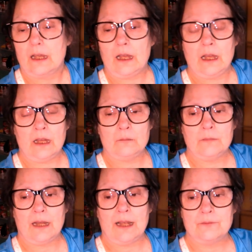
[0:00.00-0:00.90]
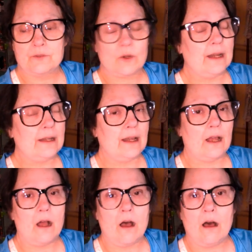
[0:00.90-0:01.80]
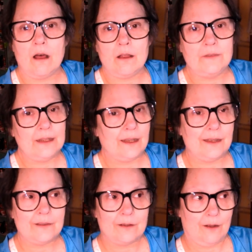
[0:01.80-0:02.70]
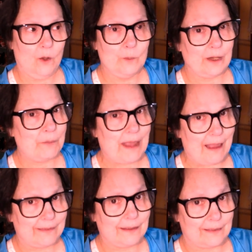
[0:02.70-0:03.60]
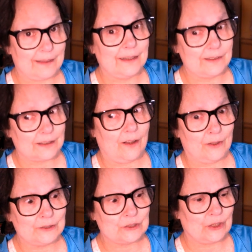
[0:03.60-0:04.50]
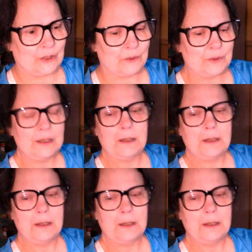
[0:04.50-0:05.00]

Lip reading: I've tried all the other homeopathic things also,